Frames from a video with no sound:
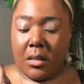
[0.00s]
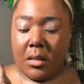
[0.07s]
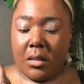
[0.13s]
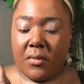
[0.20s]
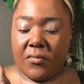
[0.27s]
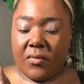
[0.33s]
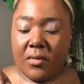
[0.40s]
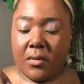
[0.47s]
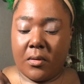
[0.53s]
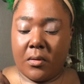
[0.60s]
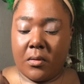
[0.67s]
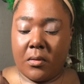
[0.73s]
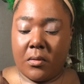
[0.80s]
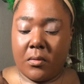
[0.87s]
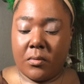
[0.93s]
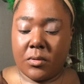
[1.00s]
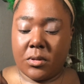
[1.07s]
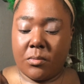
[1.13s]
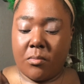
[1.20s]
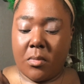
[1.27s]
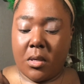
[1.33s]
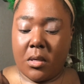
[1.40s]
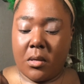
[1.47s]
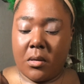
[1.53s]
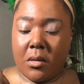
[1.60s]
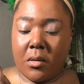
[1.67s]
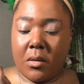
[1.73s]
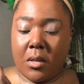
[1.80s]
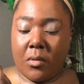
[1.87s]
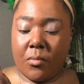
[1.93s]
Even though
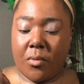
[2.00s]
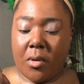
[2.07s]
tomorrow I will